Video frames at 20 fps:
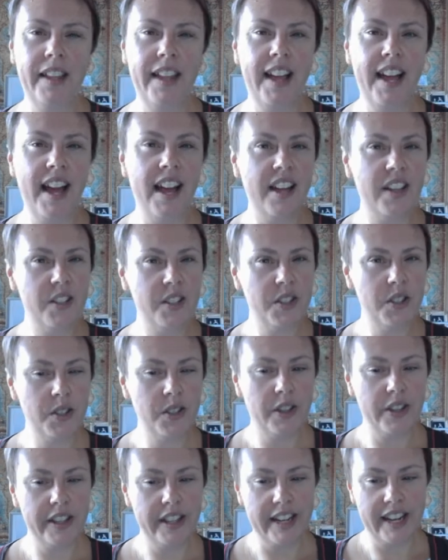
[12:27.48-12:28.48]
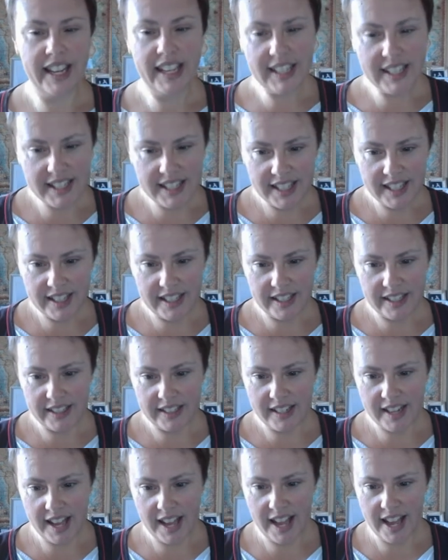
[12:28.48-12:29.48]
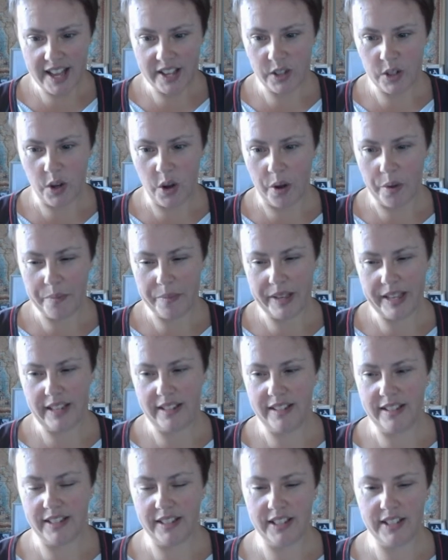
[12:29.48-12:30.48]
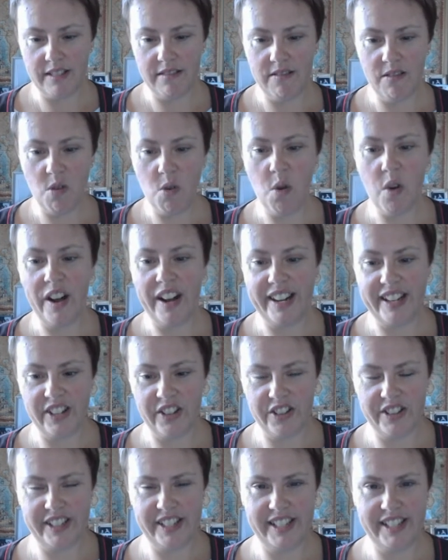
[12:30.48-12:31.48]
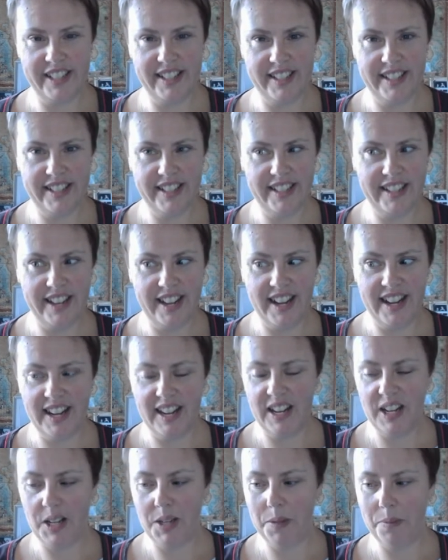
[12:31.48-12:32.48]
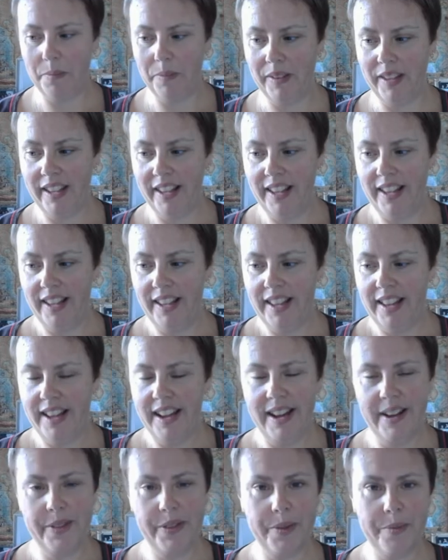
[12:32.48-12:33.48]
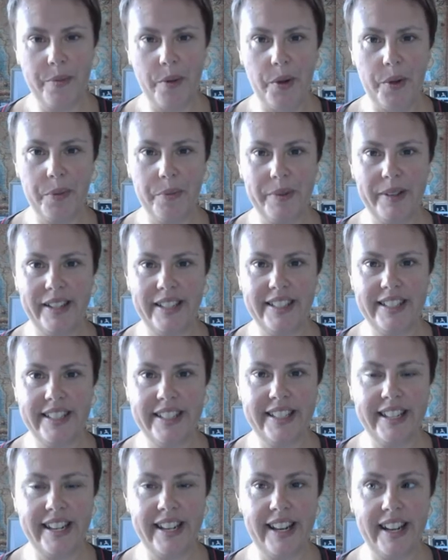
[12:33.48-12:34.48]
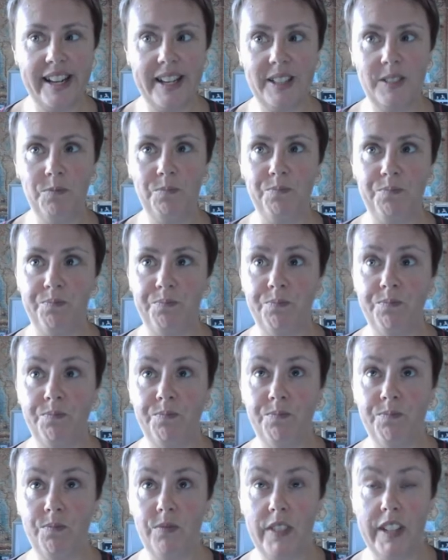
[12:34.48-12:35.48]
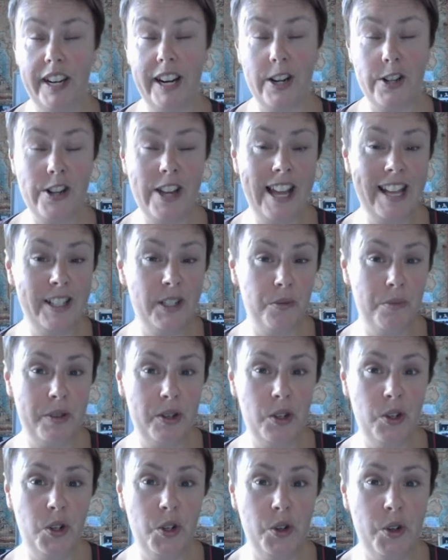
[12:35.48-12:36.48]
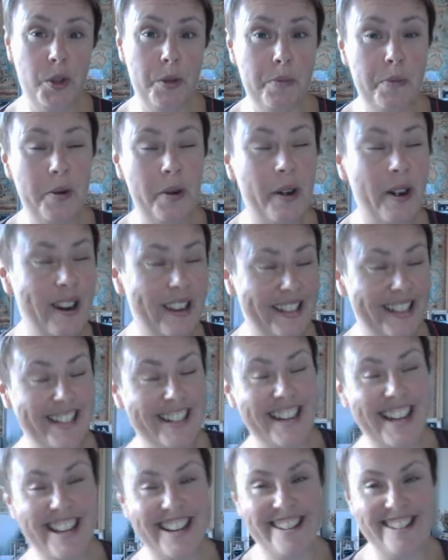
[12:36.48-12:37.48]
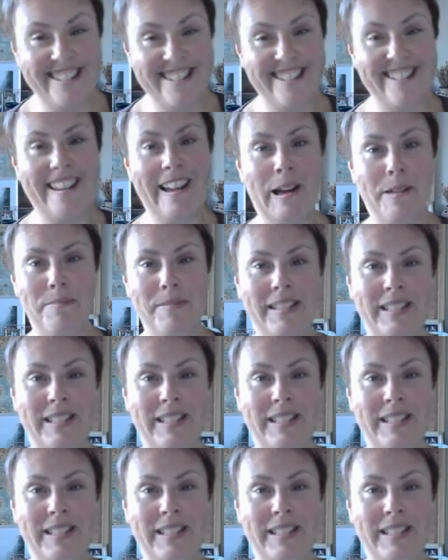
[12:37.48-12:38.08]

So the next thing that has got me just quite interested um, at the moment, um, it actually has a bit to do with procrastination that happened to me